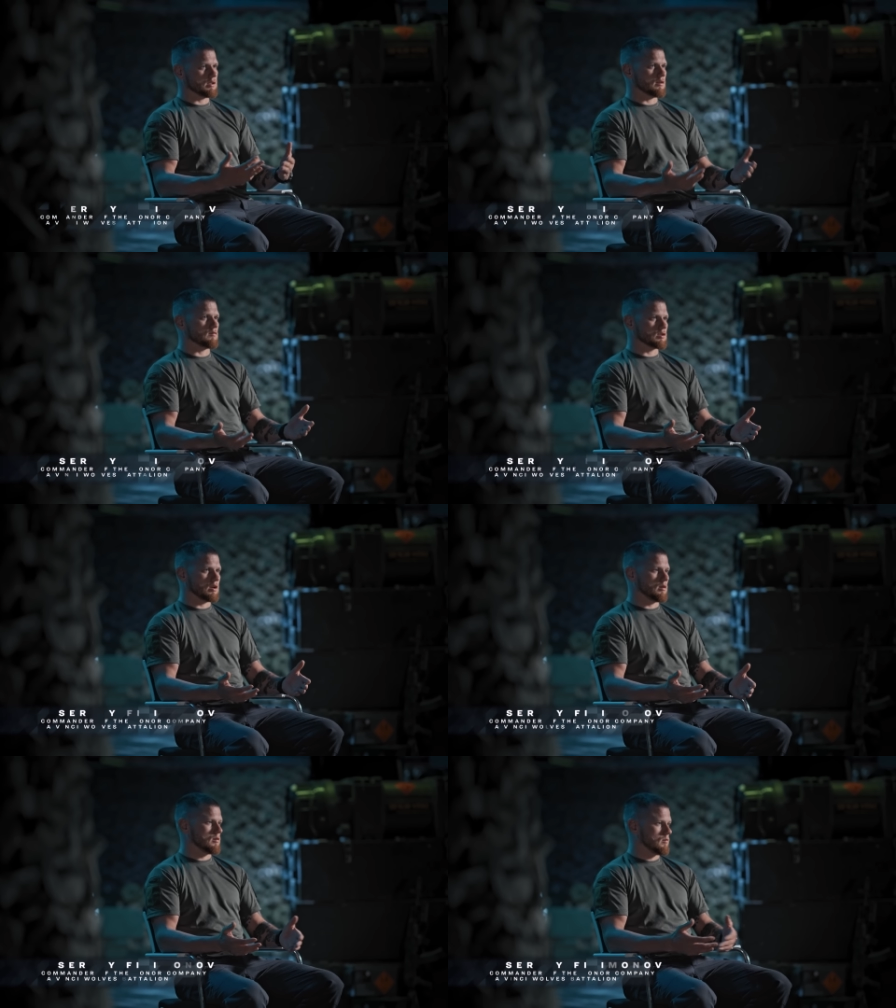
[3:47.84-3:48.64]
was close
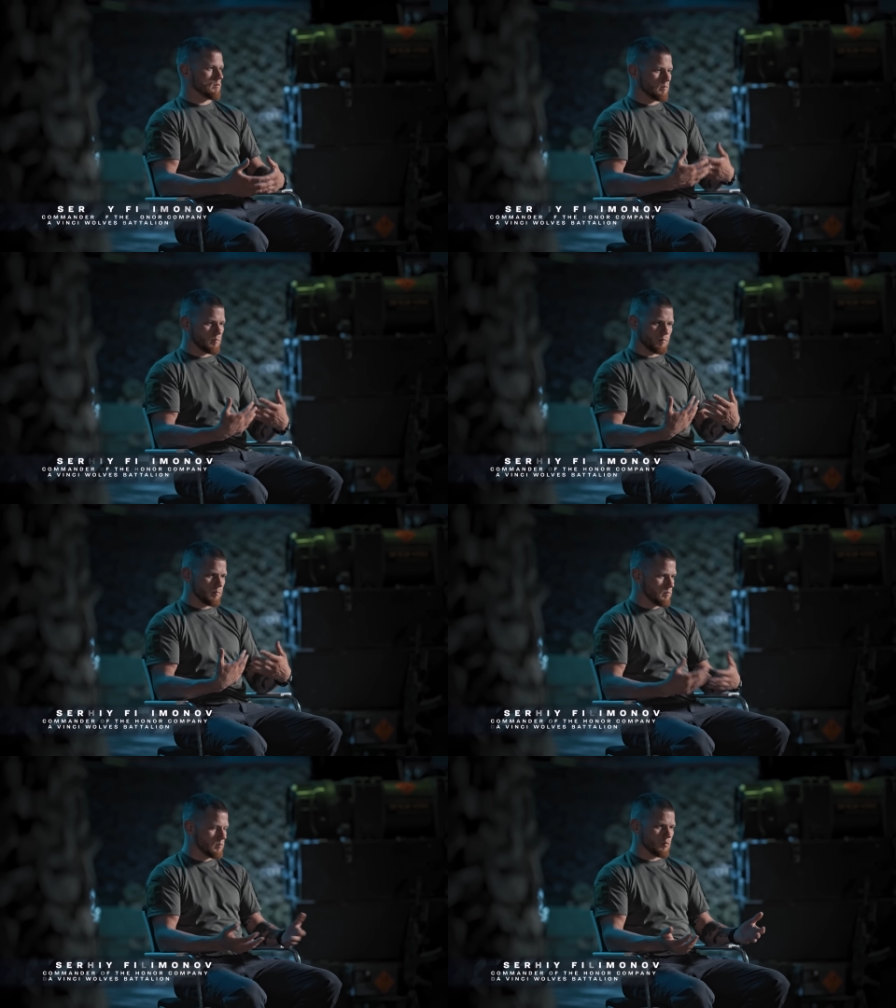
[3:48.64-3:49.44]
to disaster.
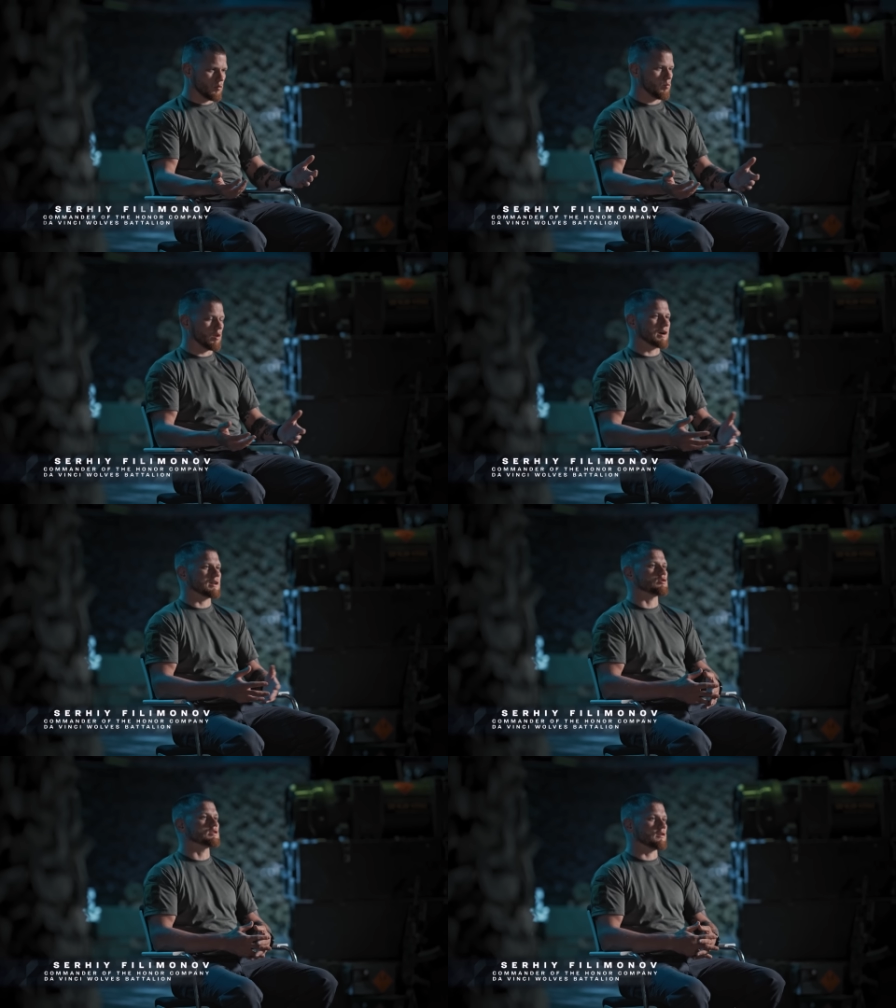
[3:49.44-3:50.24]

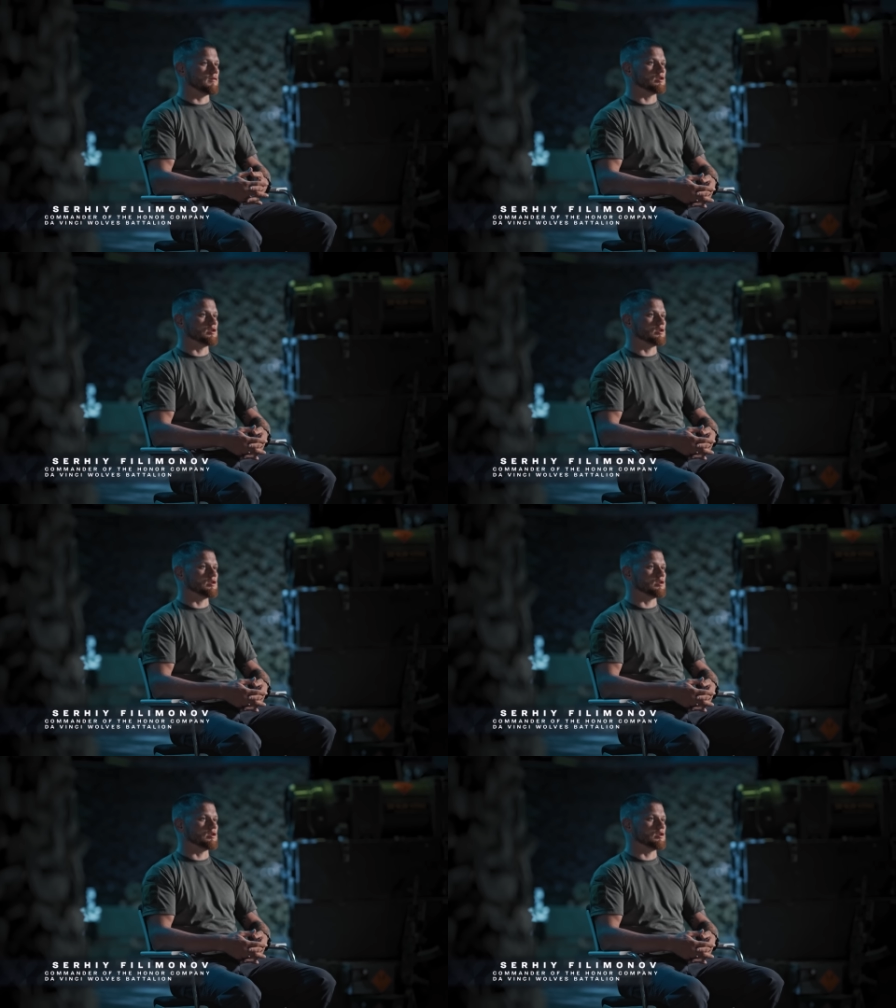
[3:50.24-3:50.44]
They almost